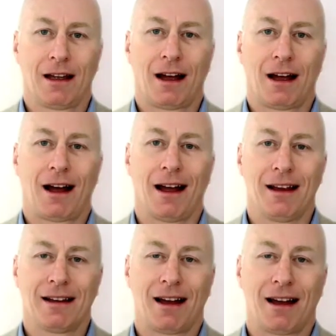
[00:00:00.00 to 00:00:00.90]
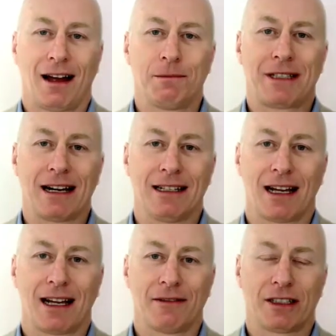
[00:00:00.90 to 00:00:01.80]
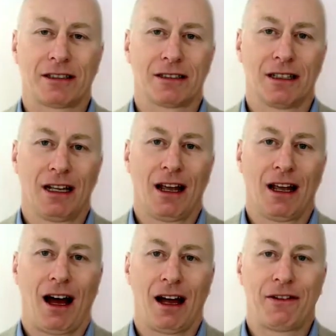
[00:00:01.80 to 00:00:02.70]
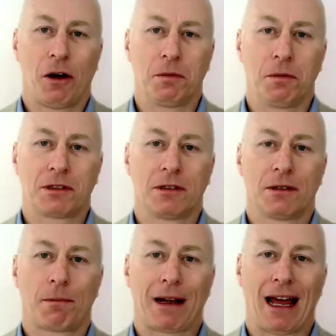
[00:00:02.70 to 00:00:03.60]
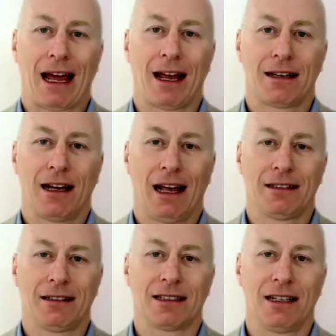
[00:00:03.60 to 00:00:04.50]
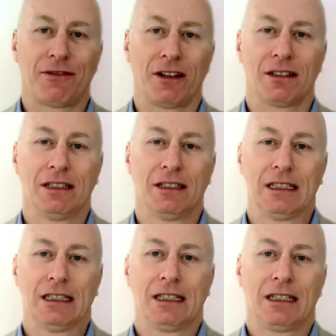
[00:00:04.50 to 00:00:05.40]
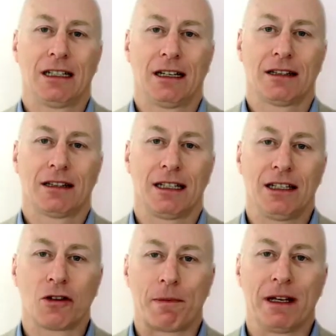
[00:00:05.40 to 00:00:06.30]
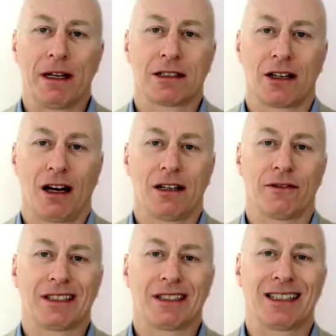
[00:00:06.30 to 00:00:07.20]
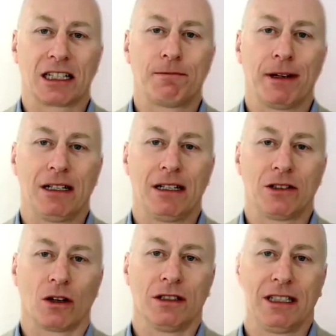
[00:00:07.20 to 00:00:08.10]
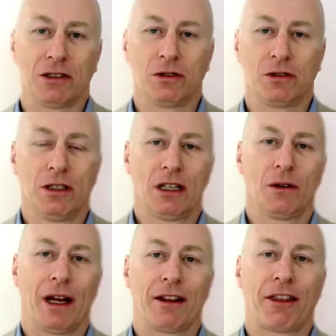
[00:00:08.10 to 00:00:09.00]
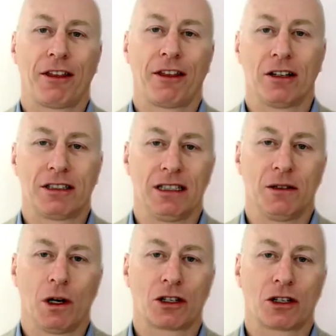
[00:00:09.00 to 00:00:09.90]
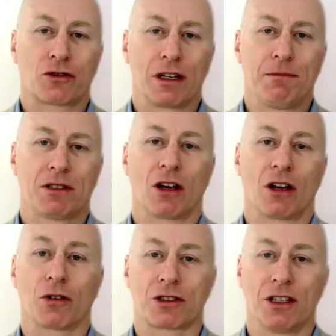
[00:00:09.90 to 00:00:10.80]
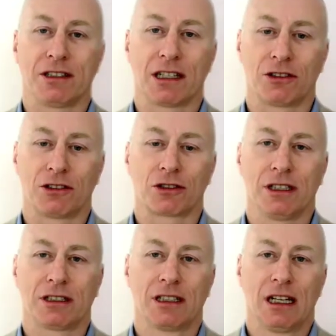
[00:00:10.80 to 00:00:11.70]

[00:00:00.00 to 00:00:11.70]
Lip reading: Hi, I'm Danny Davis. I've helped plan and deliver the European side of a $6 billion deal. We had 30 work streams across 30 countries